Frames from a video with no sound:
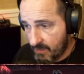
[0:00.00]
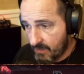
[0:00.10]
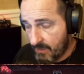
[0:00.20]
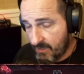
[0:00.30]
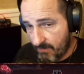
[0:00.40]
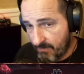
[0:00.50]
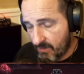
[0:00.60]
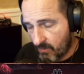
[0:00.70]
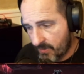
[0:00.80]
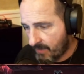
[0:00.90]
in the
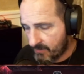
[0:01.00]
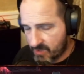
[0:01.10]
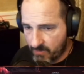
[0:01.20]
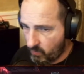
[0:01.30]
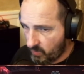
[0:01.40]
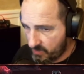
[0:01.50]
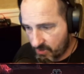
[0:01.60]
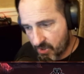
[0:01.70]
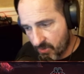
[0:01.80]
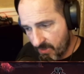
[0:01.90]
middle. Now, someone wasn't
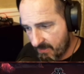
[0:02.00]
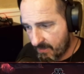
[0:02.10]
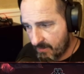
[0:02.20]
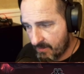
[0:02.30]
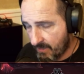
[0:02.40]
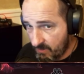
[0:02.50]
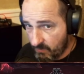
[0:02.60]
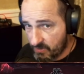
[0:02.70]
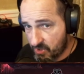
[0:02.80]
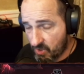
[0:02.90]
streaming. Now, he
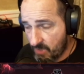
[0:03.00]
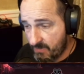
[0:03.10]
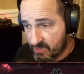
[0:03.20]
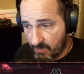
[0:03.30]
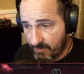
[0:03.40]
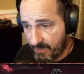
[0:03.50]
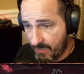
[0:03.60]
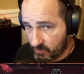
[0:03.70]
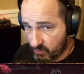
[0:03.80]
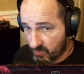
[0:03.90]
wasn't streaming. Somebody
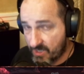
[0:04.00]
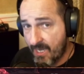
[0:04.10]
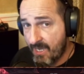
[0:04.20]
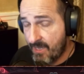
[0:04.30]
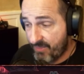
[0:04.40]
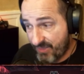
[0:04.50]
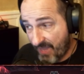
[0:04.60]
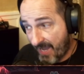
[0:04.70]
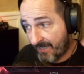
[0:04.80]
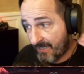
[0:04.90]
else was.
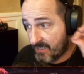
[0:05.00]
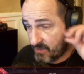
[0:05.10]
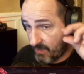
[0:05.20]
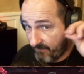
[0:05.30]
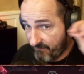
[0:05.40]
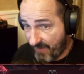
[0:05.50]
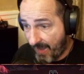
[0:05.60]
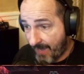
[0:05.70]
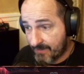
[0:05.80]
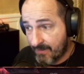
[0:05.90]
That is a
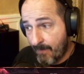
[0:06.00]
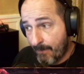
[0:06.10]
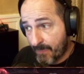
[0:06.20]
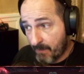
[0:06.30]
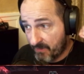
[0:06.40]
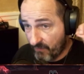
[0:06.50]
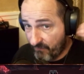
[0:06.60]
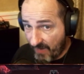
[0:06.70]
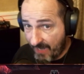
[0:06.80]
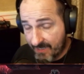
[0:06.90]
fact. But the
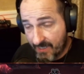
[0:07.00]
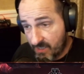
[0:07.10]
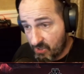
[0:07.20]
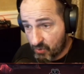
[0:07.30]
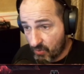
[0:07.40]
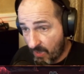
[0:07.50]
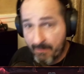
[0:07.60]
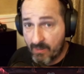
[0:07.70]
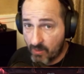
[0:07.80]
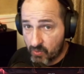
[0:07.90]
fact that he's
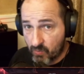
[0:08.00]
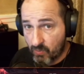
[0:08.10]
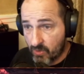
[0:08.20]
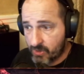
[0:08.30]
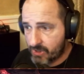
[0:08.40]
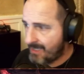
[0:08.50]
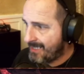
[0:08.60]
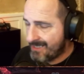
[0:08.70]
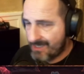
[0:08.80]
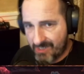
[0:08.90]
dropping those words
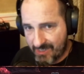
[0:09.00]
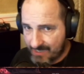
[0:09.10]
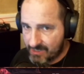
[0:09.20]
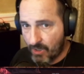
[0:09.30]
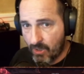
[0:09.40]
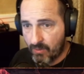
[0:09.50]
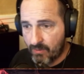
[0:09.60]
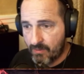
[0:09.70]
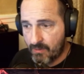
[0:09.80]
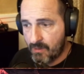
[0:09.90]
says it all.
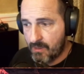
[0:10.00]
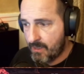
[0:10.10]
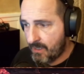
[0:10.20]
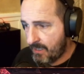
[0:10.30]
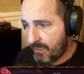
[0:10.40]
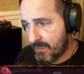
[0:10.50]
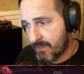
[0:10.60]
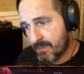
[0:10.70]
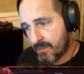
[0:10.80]
And